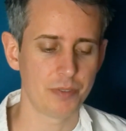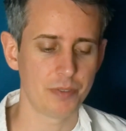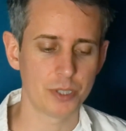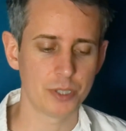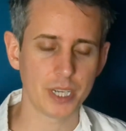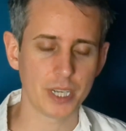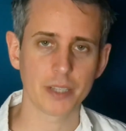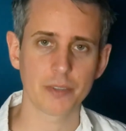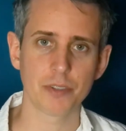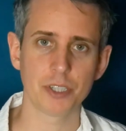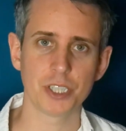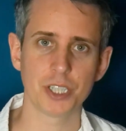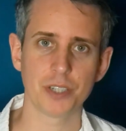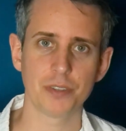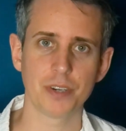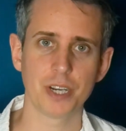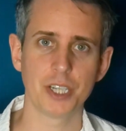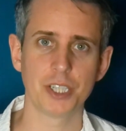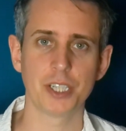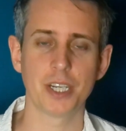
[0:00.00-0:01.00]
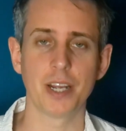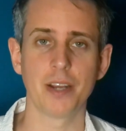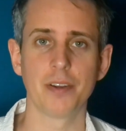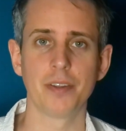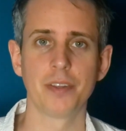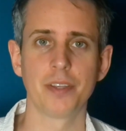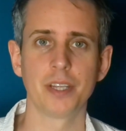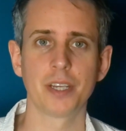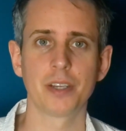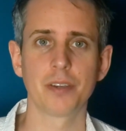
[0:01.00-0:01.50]
If you take the regeneration out
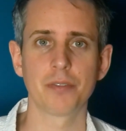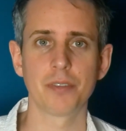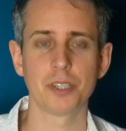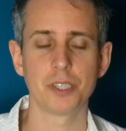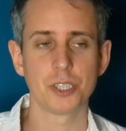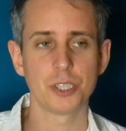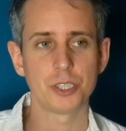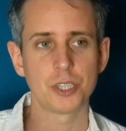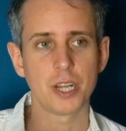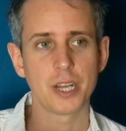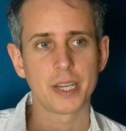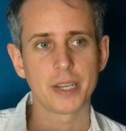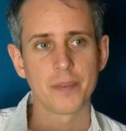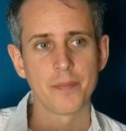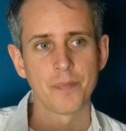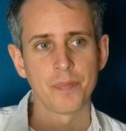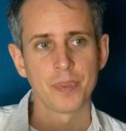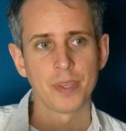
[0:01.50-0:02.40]
and think of this as like